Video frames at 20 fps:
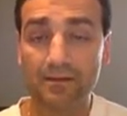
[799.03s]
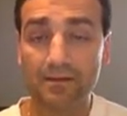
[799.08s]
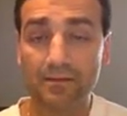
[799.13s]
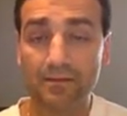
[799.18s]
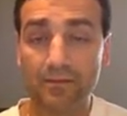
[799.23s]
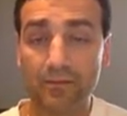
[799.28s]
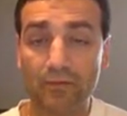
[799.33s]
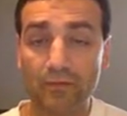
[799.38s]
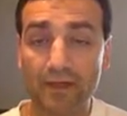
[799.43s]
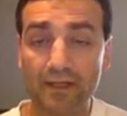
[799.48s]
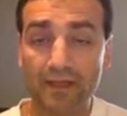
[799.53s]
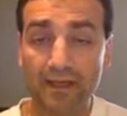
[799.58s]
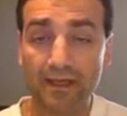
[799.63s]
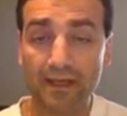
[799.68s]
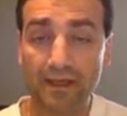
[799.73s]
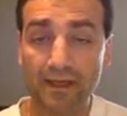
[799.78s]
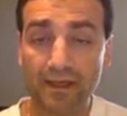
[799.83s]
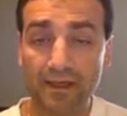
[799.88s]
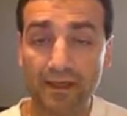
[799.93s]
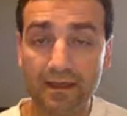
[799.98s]
Point
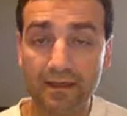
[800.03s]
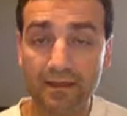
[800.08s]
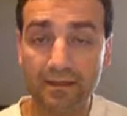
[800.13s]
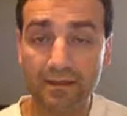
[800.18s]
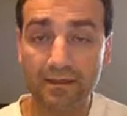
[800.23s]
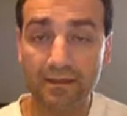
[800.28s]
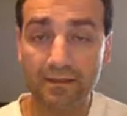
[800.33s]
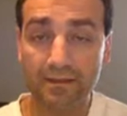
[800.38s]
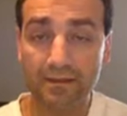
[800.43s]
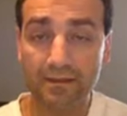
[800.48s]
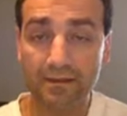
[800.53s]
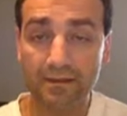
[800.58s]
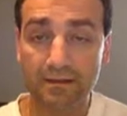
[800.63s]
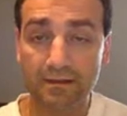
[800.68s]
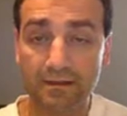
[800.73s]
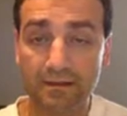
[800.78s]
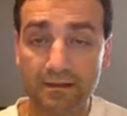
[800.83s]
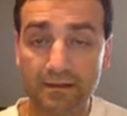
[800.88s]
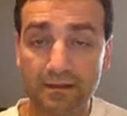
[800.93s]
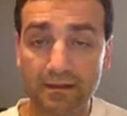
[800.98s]
A
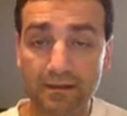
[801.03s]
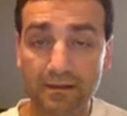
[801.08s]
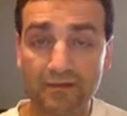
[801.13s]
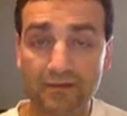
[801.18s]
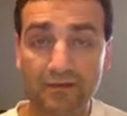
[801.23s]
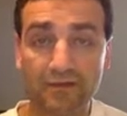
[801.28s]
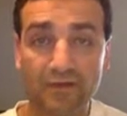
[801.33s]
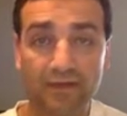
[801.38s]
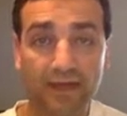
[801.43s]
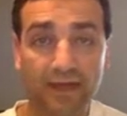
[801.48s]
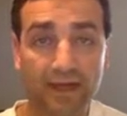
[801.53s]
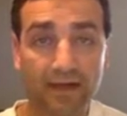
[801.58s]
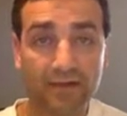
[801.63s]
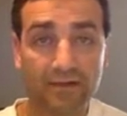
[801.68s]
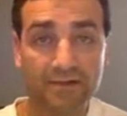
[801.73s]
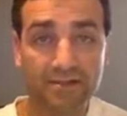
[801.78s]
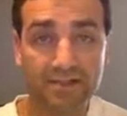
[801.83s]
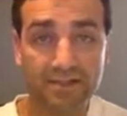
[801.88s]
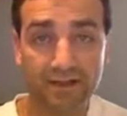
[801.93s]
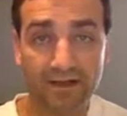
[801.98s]
is on the
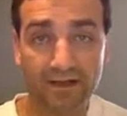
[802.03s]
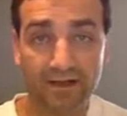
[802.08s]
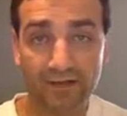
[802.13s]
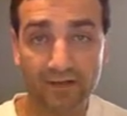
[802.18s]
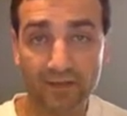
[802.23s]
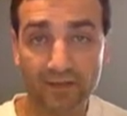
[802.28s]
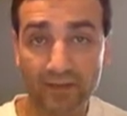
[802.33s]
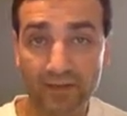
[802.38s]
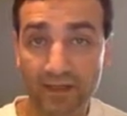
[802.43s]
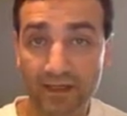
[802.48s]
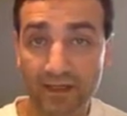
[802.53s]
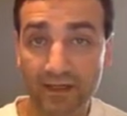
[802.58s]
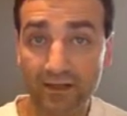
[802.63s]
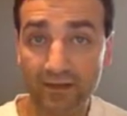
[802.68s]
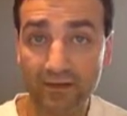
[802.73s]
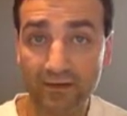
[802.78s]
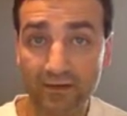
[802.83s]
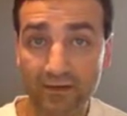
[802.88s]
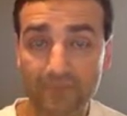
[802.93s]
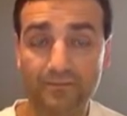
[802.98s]
outside of a
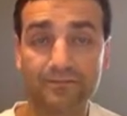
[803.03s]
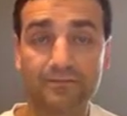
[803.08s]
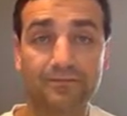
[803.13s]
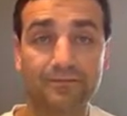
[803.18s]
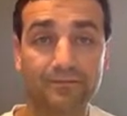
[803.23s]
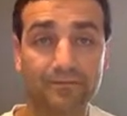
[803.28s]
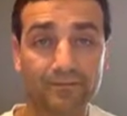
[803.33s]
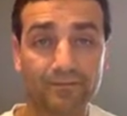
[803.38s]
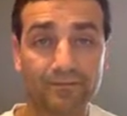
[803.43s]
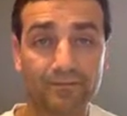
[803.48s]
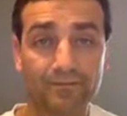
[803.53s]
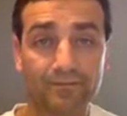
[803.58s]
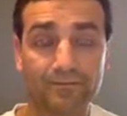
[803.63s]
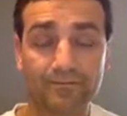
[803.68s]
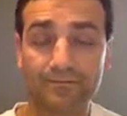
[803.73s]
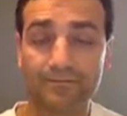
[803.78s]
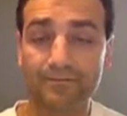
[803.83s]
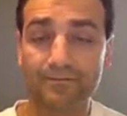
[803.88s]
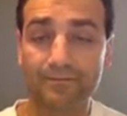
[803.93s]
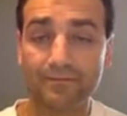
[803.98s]
meander.
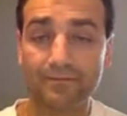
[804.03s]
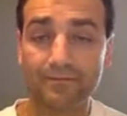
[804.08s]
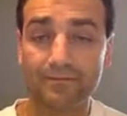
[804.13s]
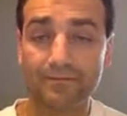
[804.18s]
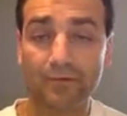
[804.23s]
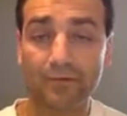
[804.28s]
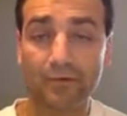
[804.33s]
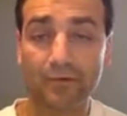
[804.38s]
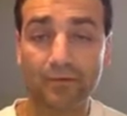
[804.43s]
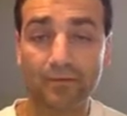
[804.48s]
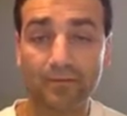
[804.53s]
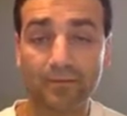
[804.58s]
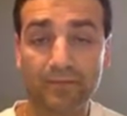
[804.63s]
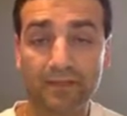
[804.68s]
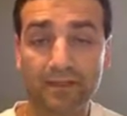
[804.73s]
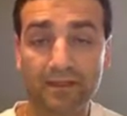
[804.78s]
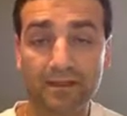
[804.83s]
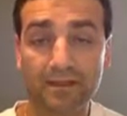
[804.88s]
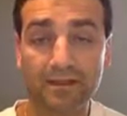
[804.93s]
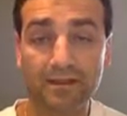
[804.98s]
Point
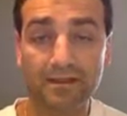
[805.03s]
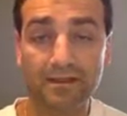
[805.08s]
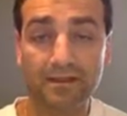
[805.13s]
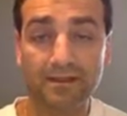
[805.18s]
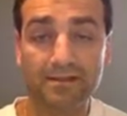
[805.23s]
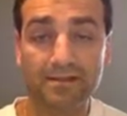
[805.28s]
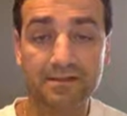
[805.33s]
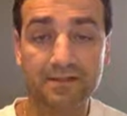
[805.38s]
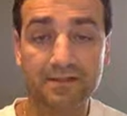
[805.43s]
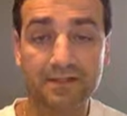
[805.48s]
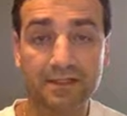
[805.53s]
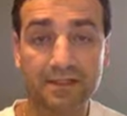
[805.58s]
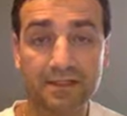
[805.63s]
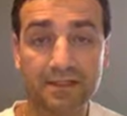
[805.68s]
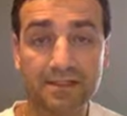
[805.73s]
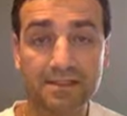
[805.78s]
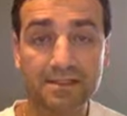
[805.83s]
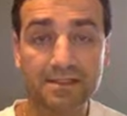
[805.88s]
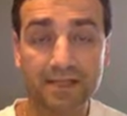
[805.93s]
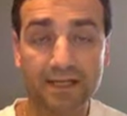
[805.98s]
B is on the
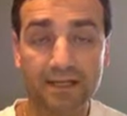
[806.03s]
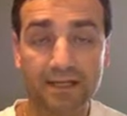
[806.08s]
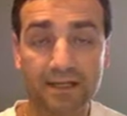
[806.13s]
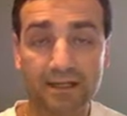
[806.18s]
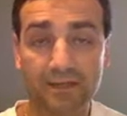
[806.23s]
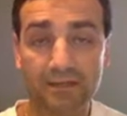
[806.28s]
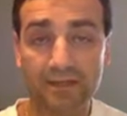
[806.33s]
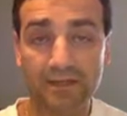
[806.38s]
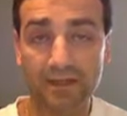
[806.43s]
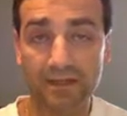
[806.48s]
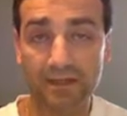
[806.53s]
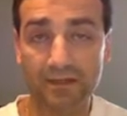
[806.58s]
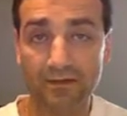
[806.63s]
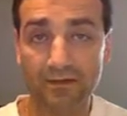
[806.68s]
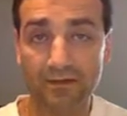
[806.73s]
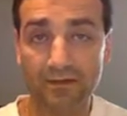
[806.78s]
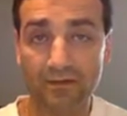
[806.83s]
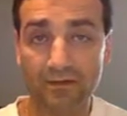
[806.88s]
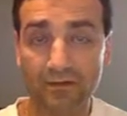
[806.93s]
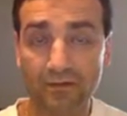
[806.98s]
inside of the
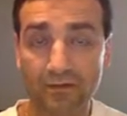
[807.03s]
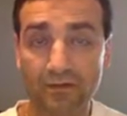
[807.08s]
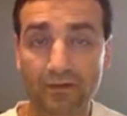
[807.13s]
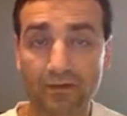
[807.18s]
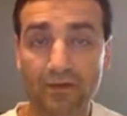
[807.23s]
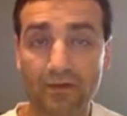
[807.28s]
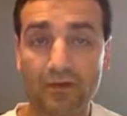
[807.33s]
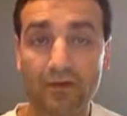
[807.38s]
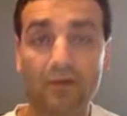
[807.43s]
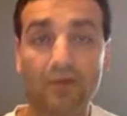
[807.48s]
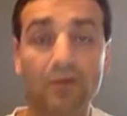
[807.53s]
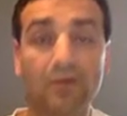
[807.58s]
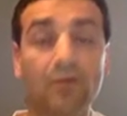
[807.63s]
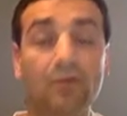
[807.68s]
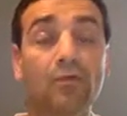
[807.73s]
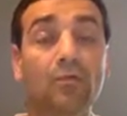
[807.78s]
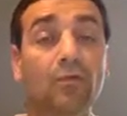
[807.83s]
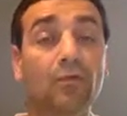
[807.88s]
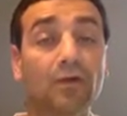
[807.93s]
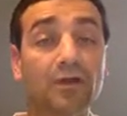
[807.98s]
meander.
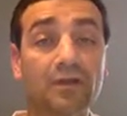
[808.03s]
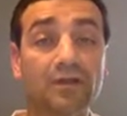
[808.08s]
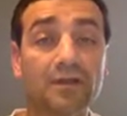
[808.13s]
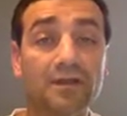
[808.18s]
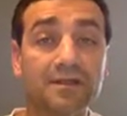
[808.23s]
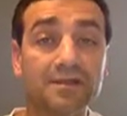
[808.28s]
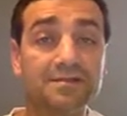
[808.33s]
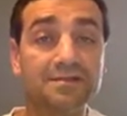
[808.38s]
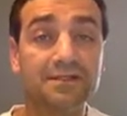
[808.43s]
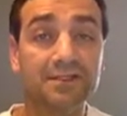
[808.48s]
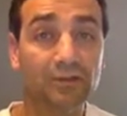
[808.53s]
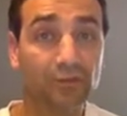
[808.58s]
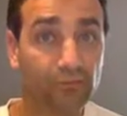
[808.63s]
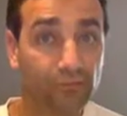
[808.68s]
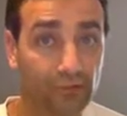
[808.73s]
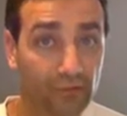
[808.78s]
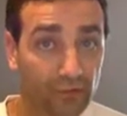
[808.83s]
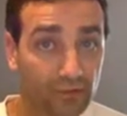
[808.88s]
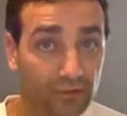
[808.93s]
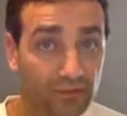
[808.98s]
One of these
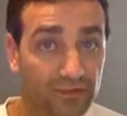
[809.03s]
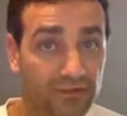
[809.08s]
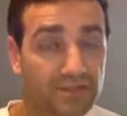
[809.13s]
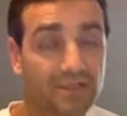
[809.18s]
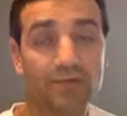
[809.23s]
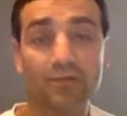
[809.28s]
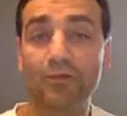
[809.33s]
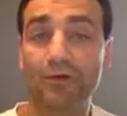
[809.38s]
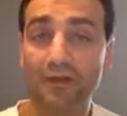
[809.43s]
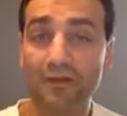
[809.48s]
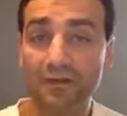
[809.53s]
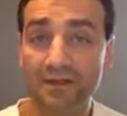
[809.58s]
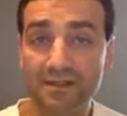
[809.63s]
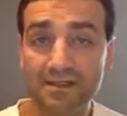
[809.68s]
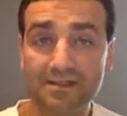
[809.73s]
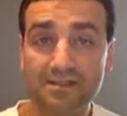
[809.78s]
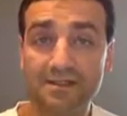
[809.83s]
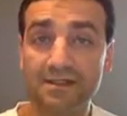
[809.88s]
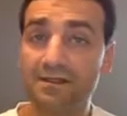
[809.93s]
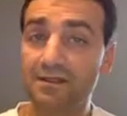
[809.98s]
erodes and one of
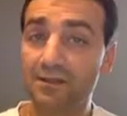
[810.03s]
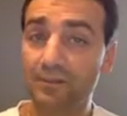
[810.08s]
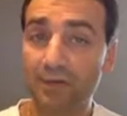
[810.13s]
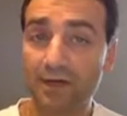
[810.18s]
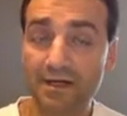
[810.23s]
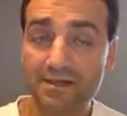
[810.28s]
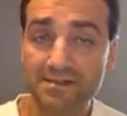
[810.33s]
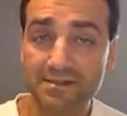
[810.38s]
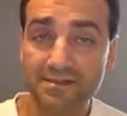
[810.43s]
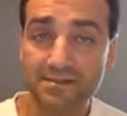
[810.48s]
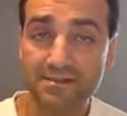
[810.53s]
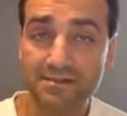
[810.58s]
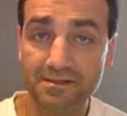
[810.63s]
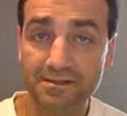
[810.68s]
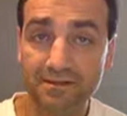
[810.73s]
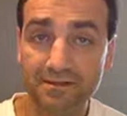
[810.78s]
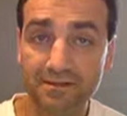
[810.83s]
these deposits.